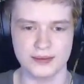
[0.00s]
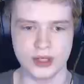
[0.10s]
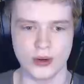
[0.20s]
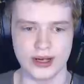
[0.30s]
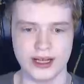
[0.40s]

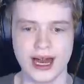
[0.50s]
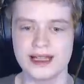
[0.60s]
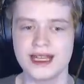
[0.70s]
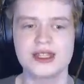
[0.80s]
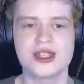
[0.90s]
No idea. I
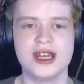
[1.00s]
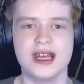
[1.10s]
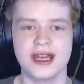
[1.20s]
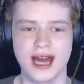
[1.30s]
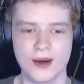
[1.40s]
did see
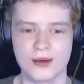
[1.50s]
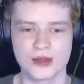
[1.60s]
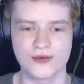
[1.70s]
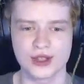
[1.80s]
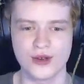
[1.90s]
it. I
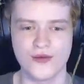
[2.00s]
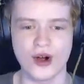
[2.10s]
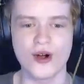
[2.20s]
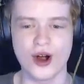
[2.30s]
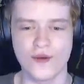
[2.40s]
was too
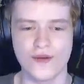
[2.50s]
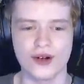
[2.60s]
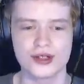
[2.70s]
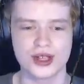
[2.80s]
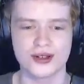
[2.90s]
fo
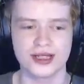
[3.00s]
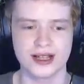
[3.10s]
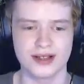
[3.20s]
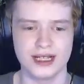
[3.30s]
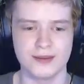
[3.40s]
focused on the
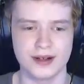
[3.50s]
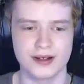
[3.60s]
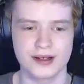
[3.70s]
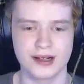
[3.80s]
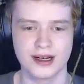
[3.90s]
cleaning part.
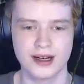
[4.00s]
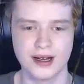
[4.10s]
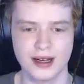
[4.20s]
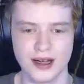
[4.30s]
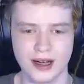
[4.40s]

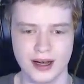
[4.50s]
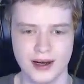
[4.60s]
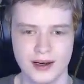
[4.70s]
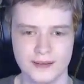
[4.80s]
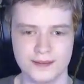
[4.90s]

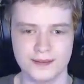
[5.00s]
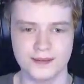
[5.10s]
Um,